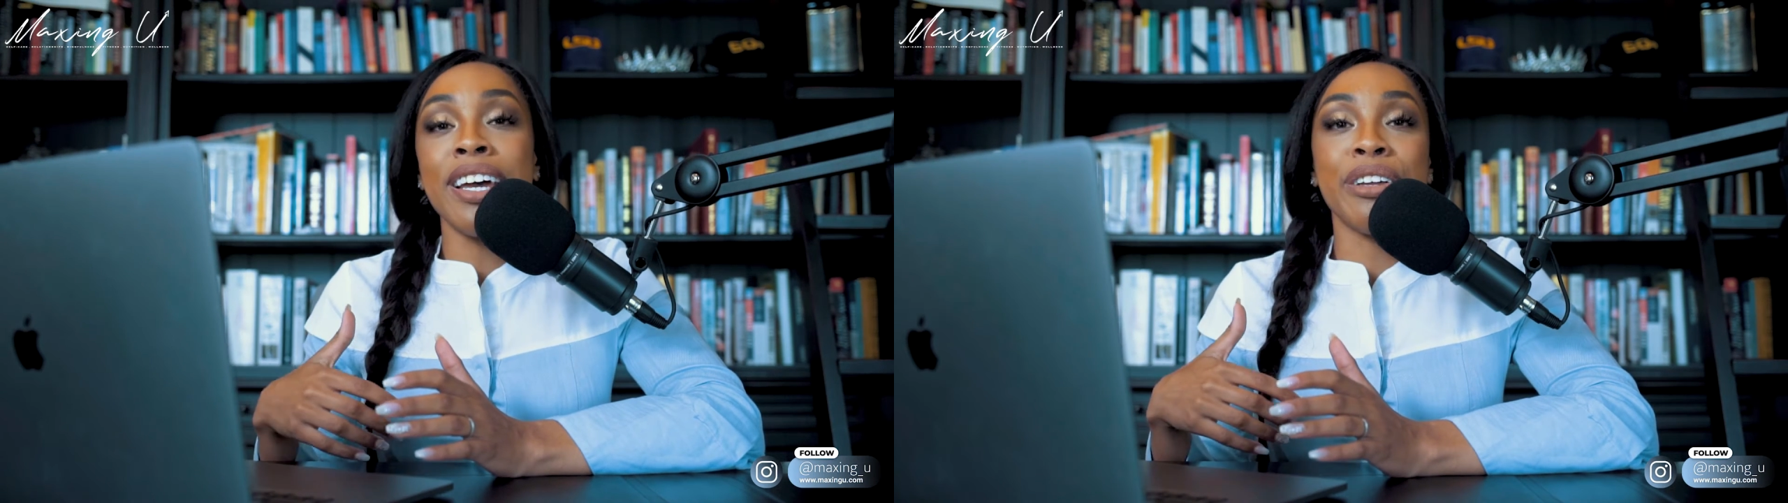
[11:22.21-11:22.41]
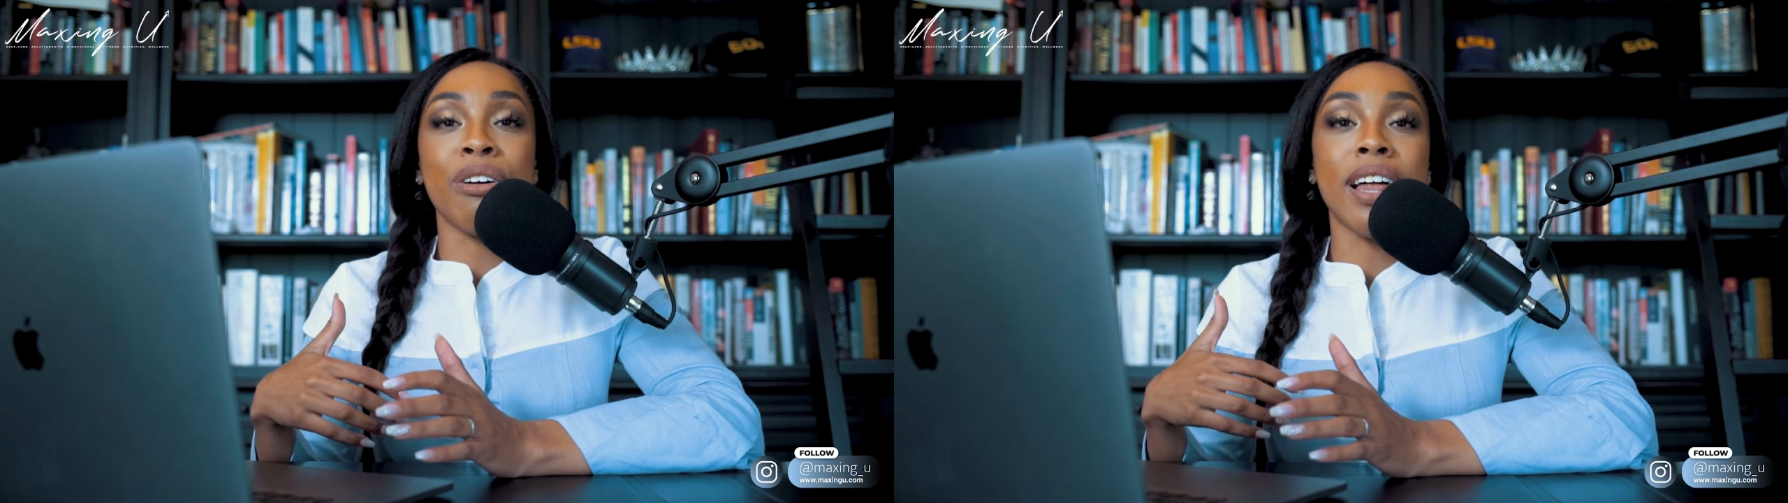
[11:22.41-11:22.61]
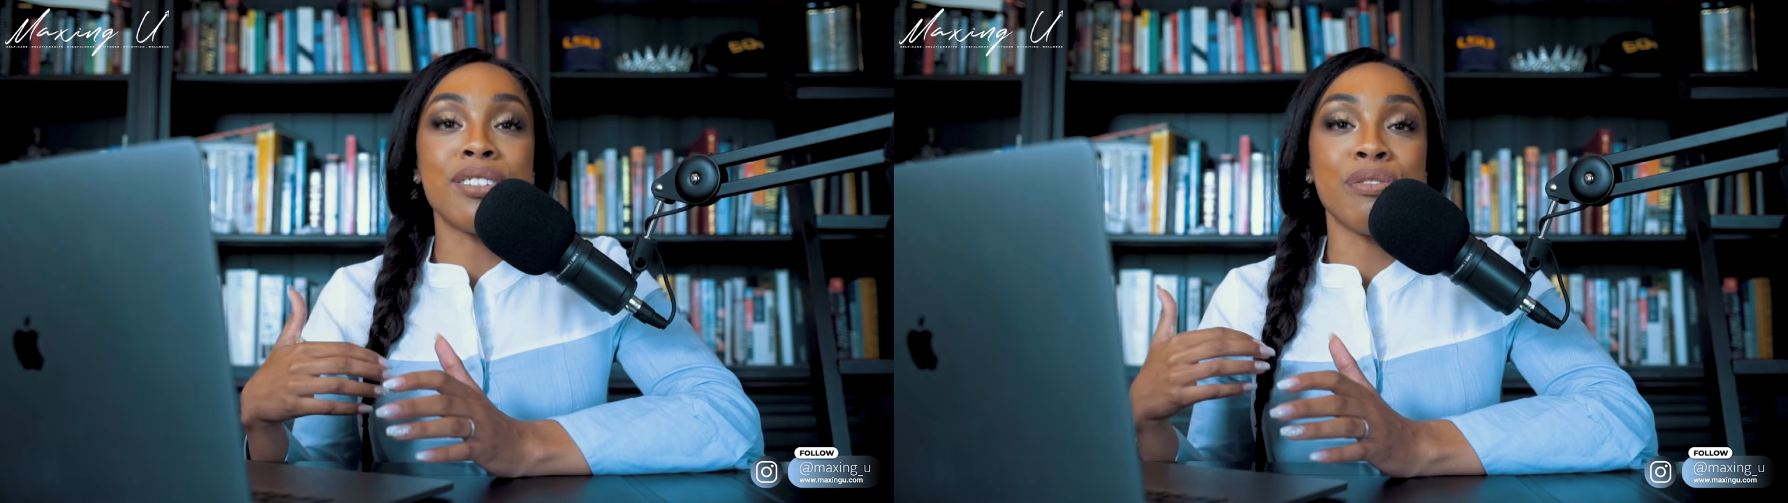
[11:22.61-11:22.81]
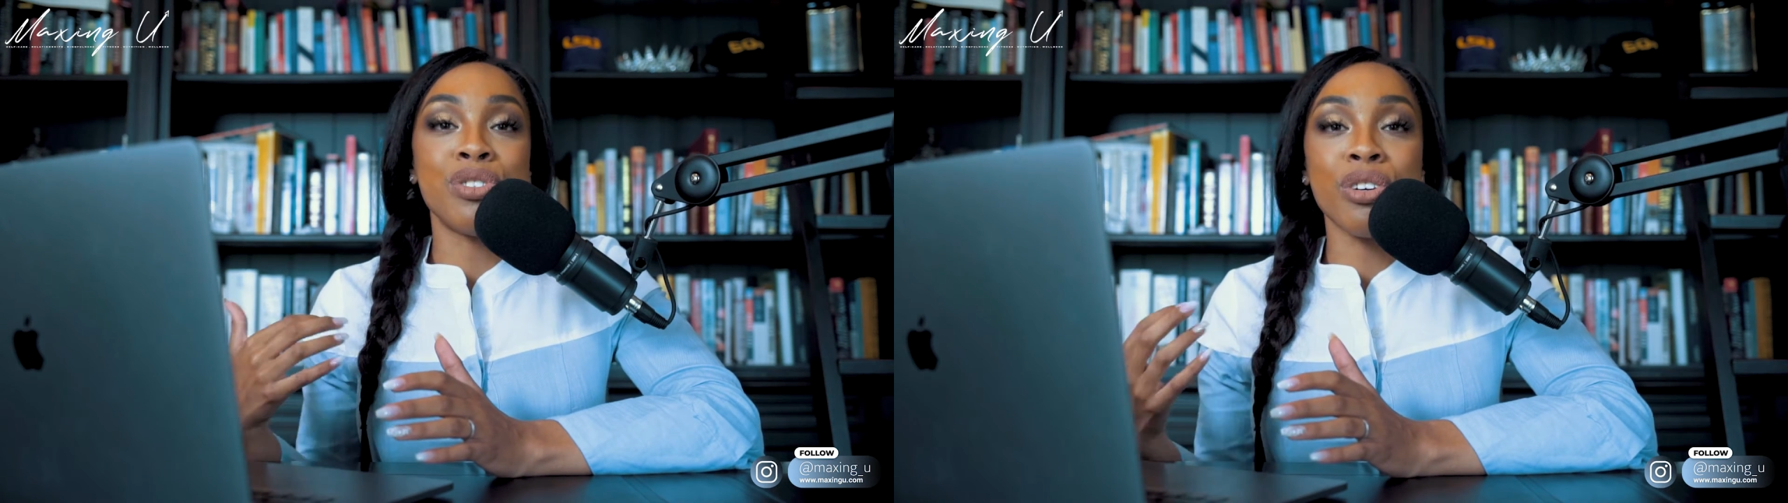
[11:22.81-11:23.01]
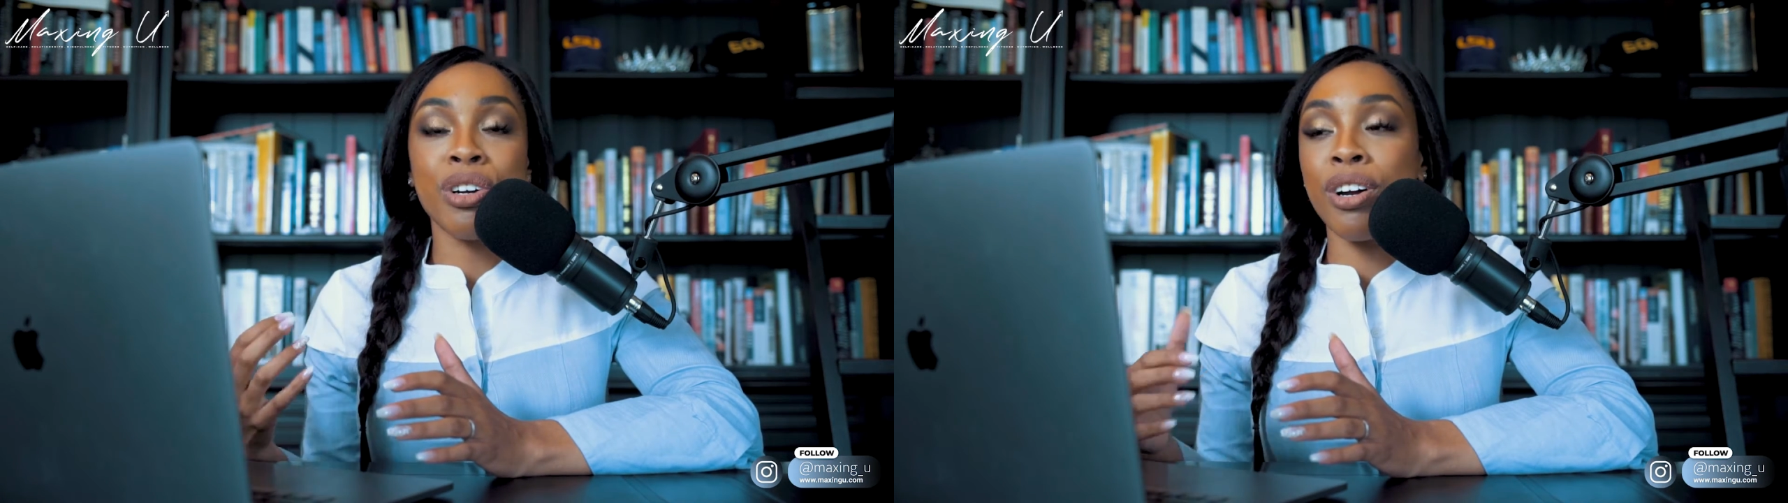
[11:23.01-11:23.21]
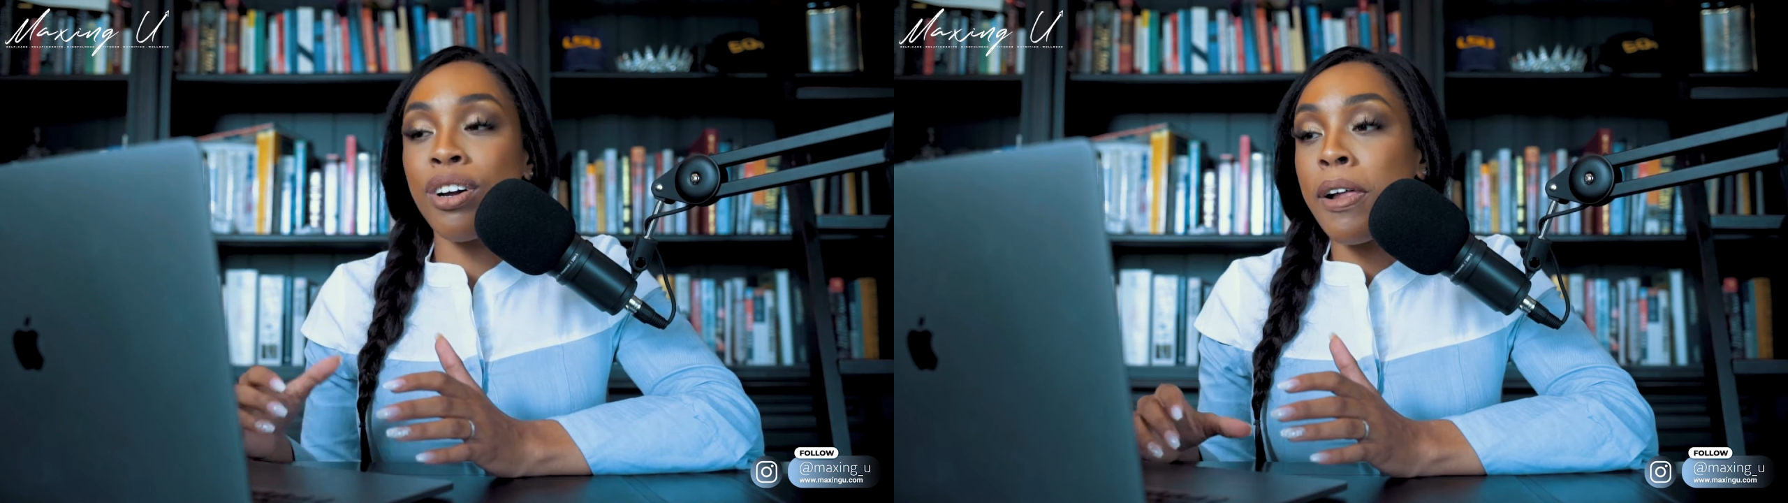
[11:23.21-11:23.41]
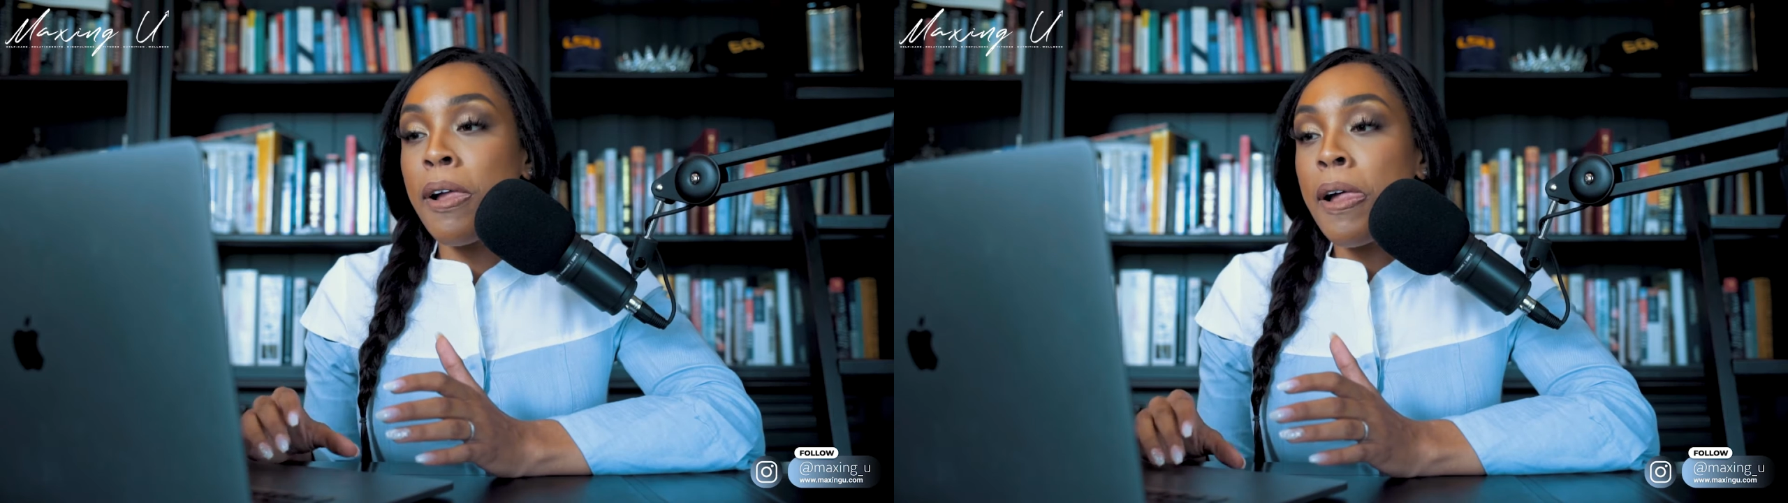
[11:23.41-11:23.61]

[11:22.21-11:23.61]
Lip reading: lots of sugar